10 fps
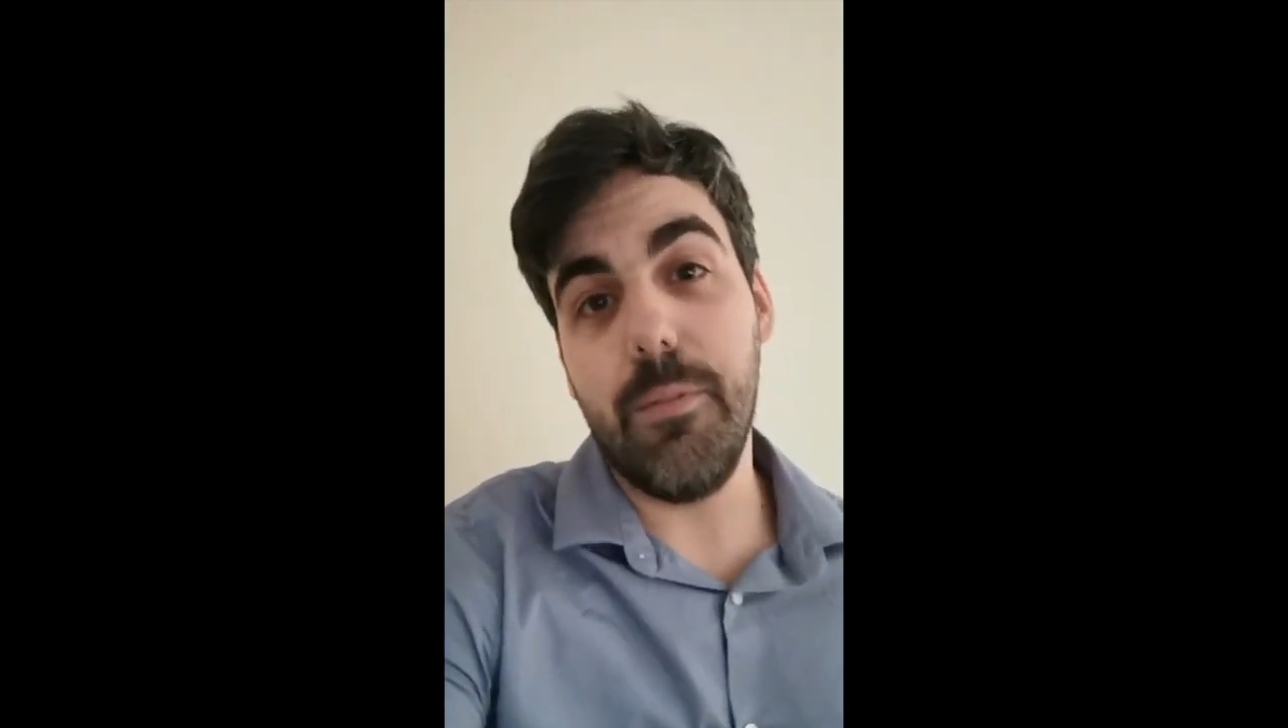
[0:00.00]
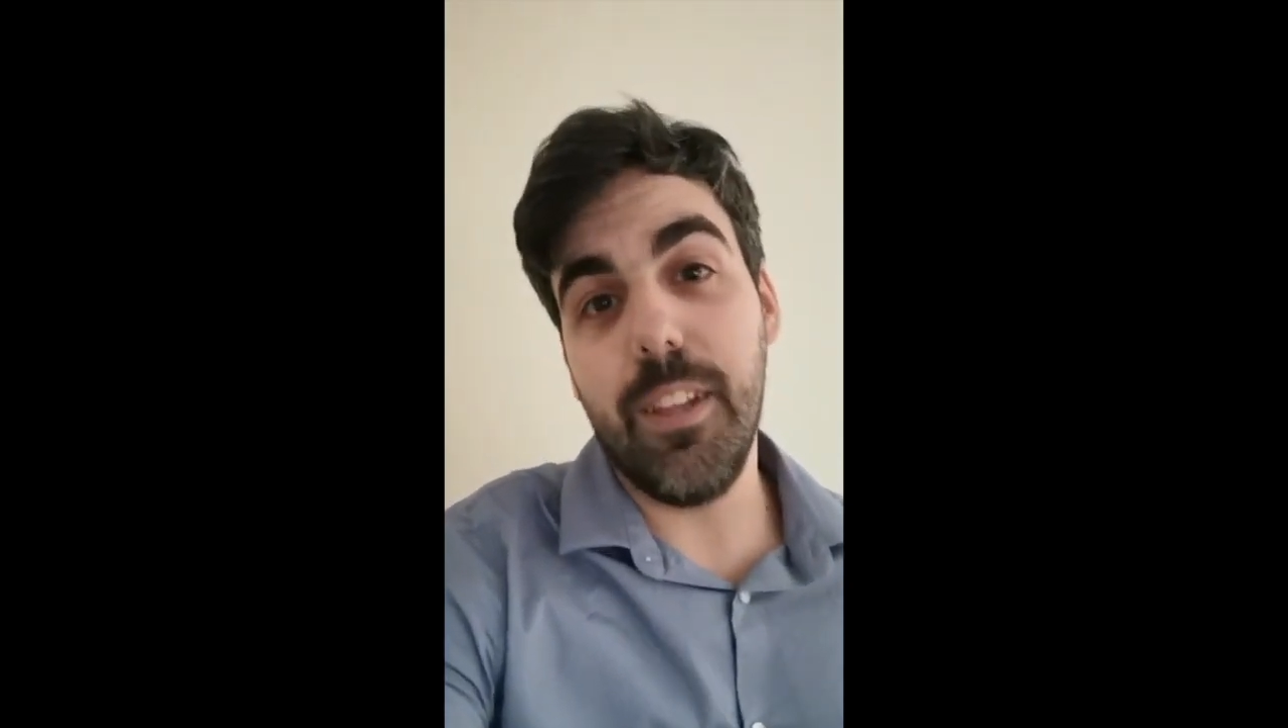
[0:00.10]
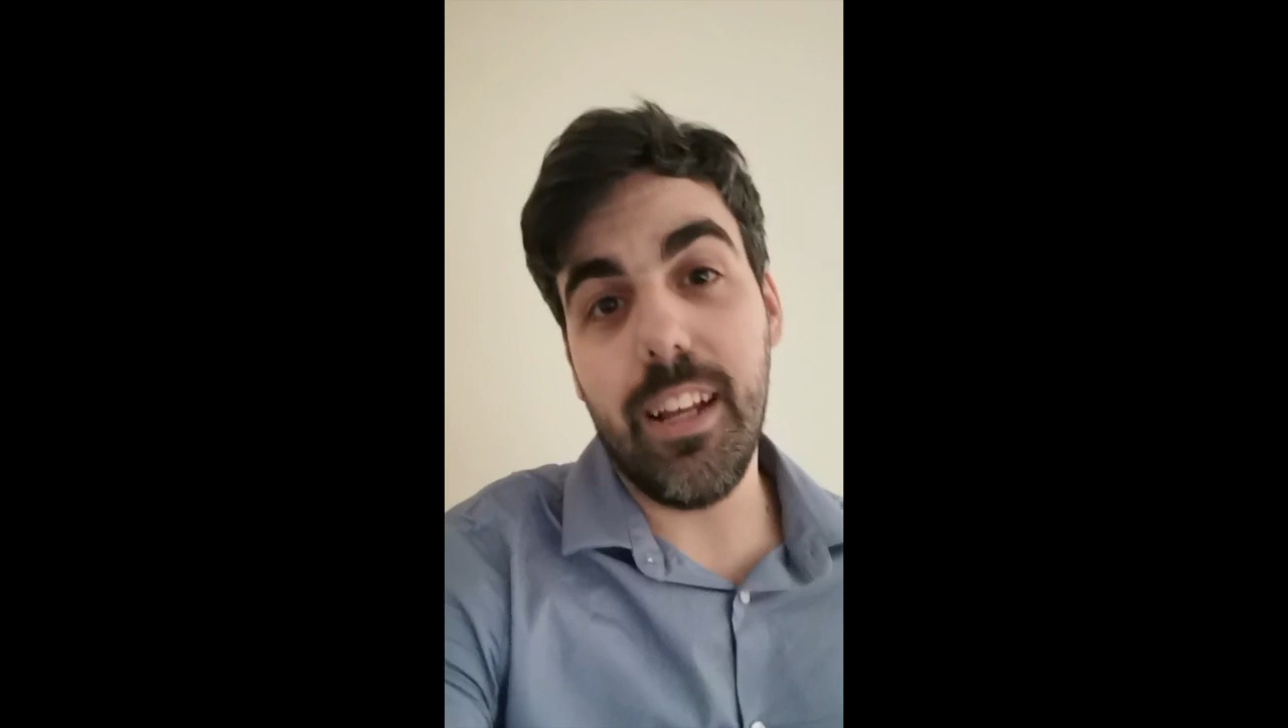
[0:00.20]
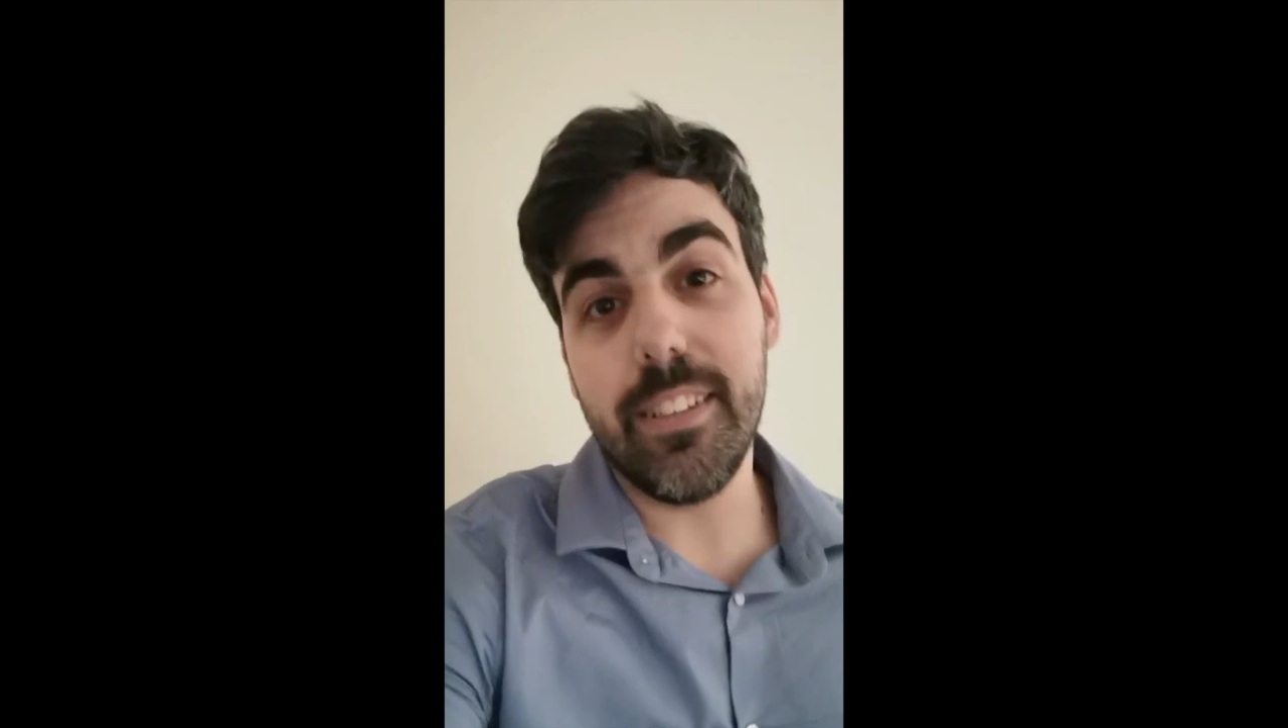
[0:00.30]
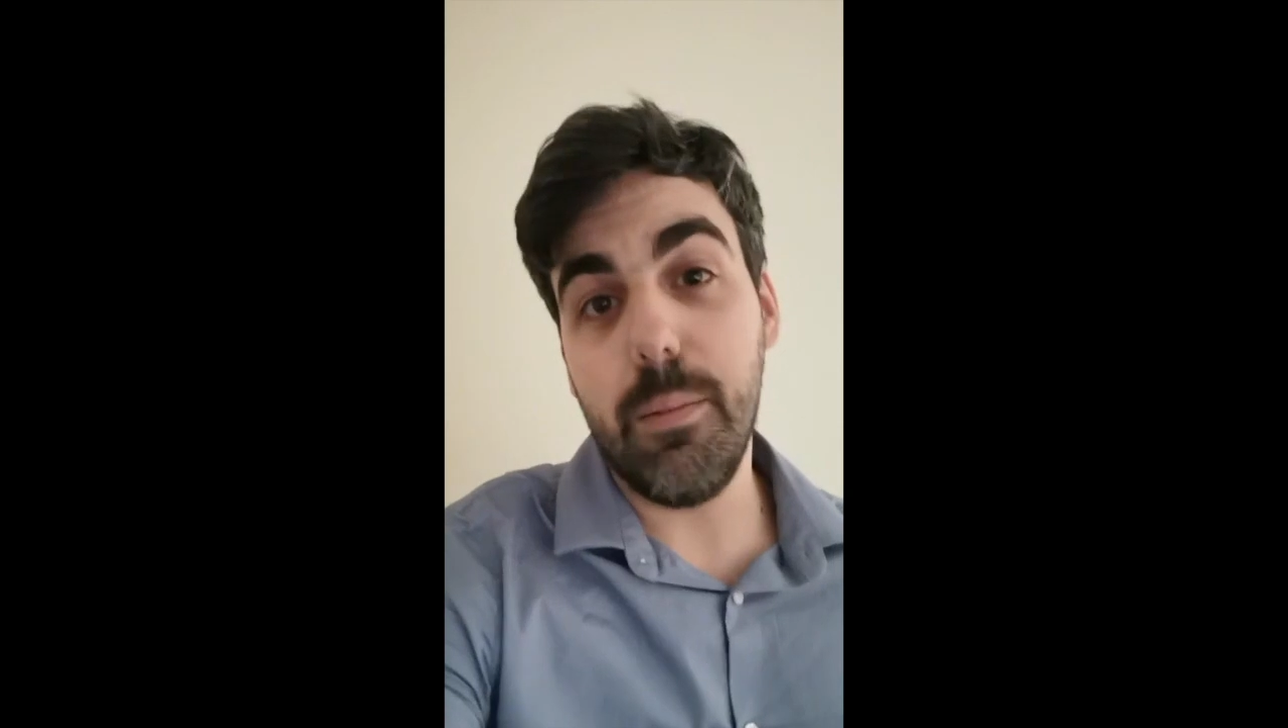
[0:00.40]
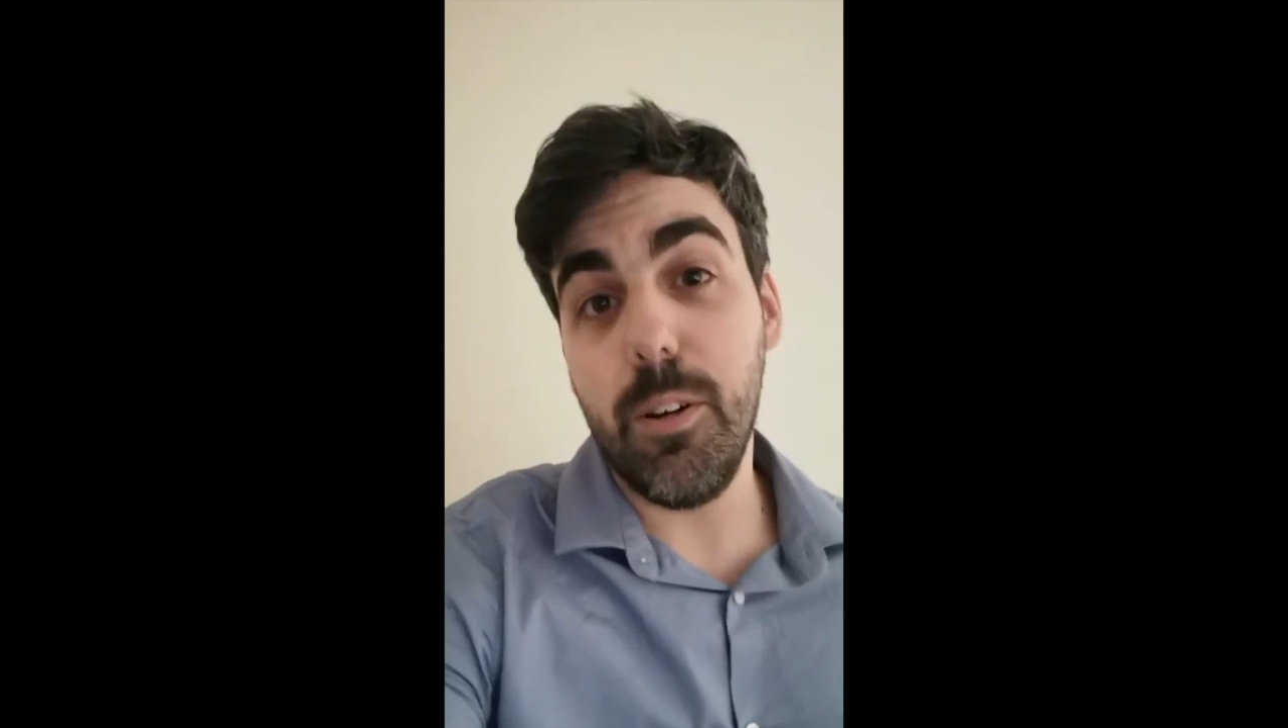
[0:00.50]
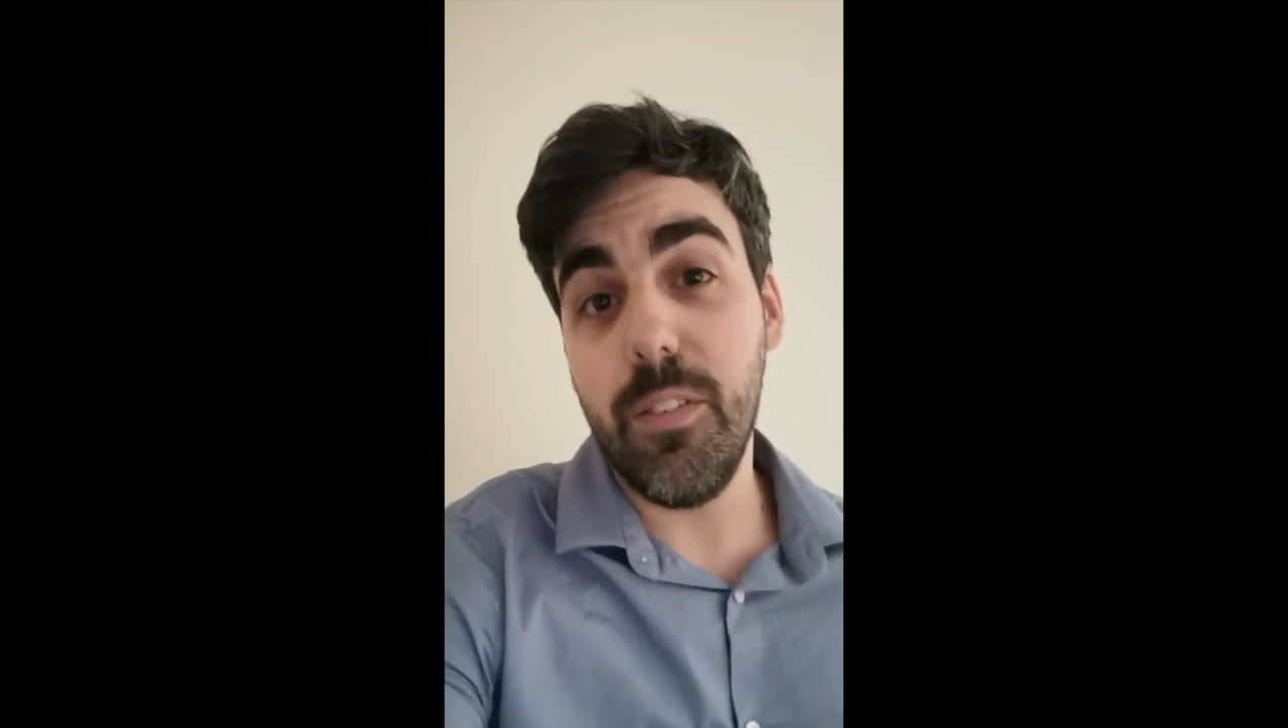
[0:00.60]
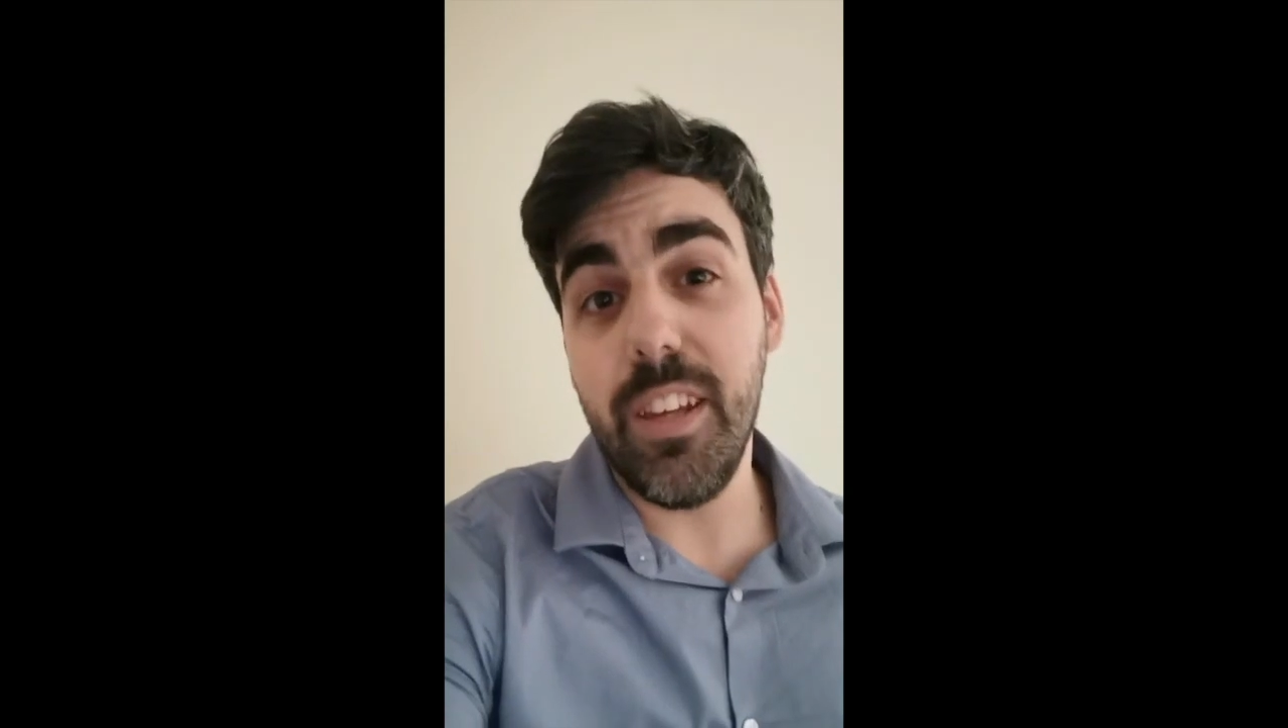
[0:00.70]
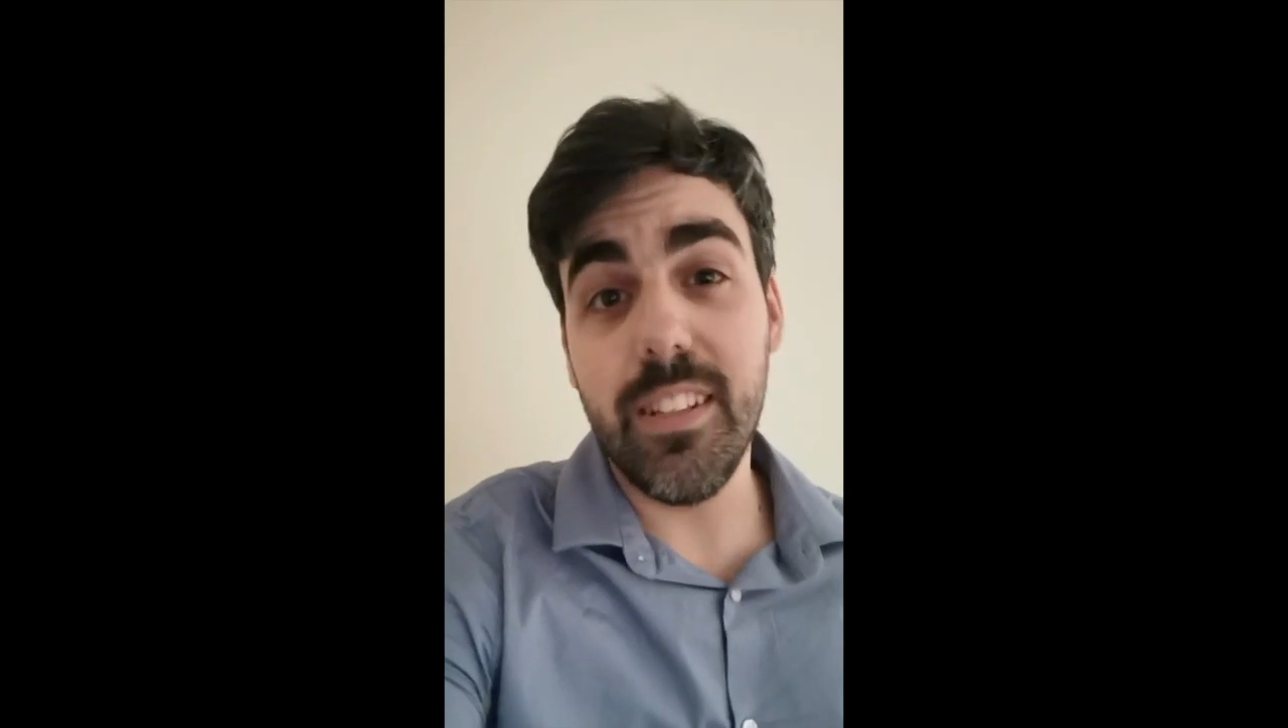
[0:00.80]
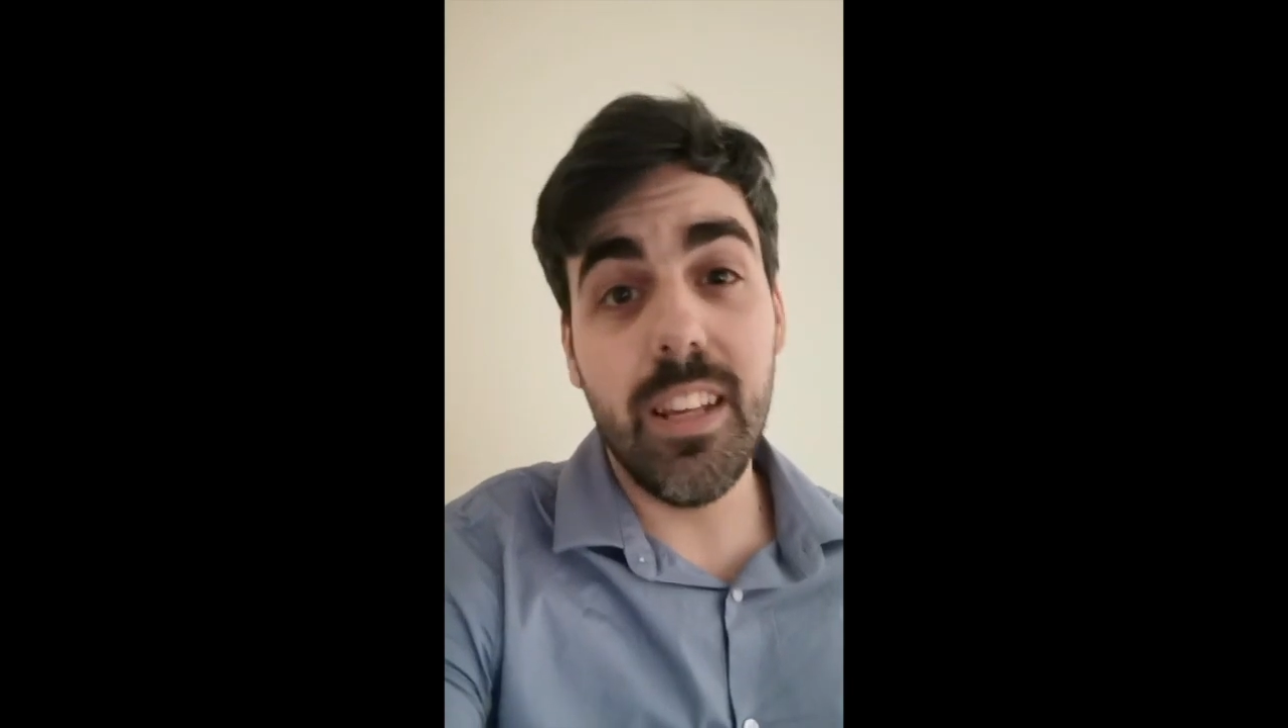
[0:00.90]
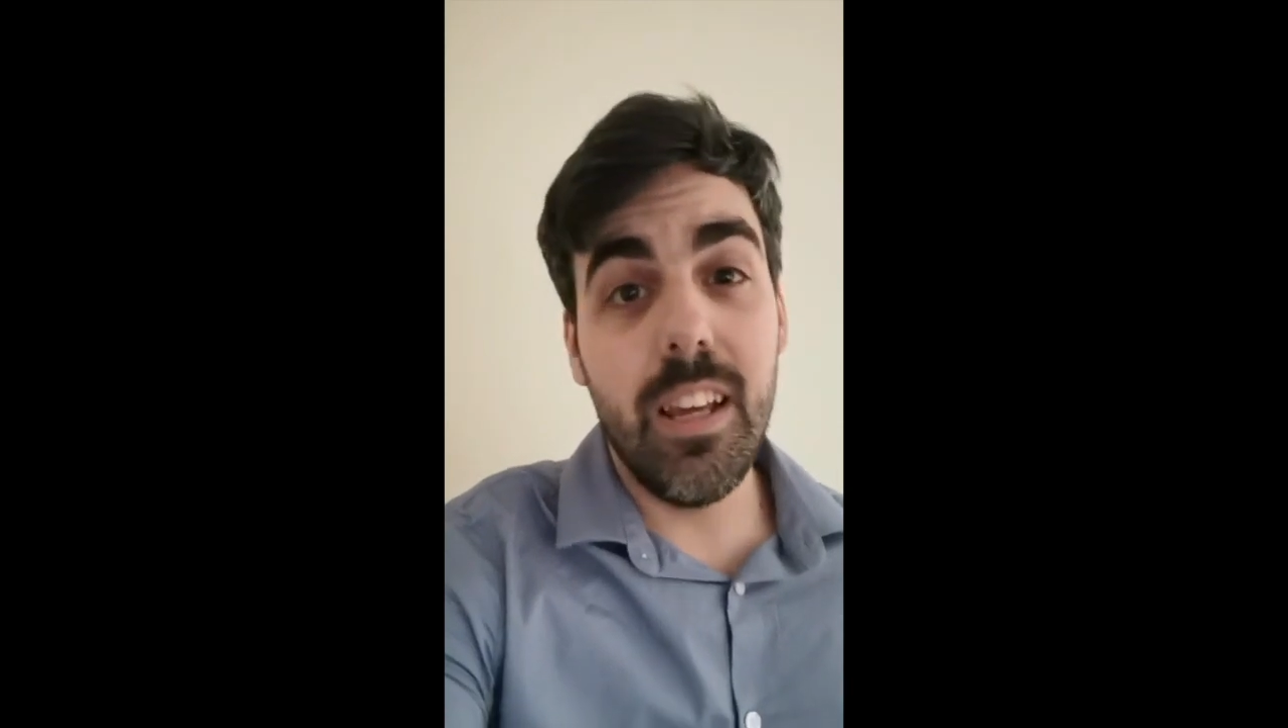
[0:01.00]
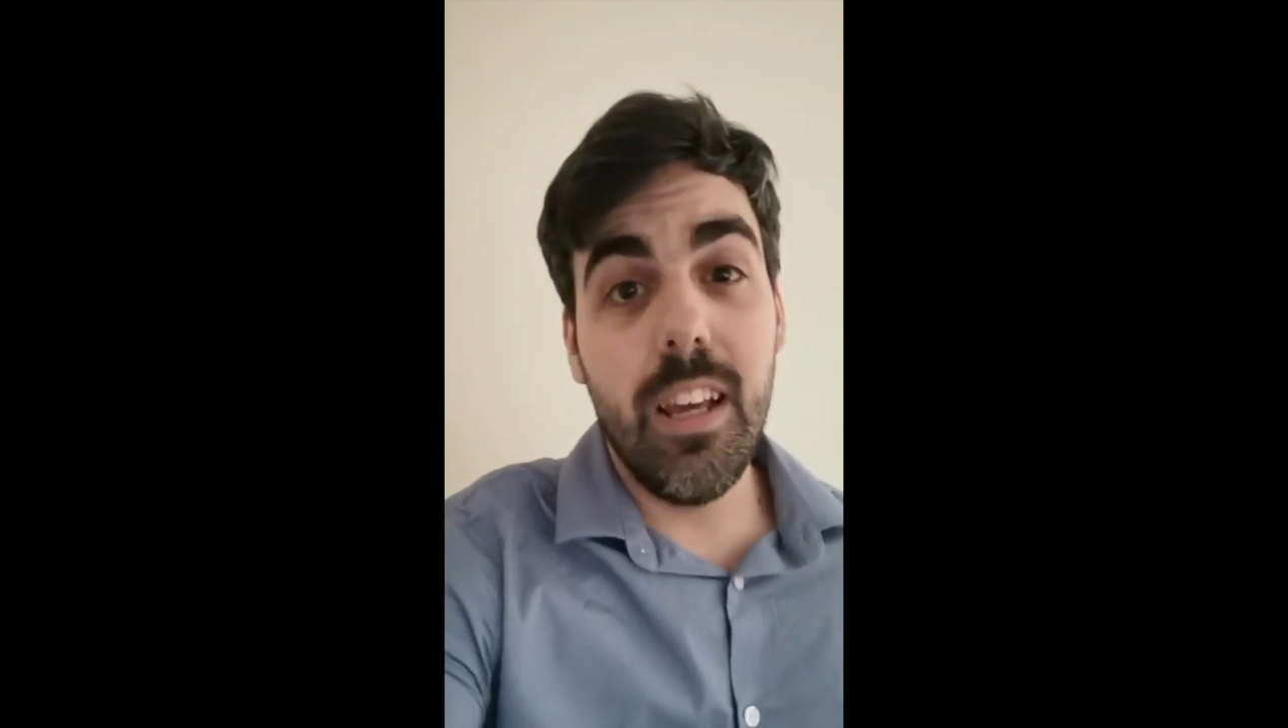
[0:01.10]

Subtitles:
in the last couple of years.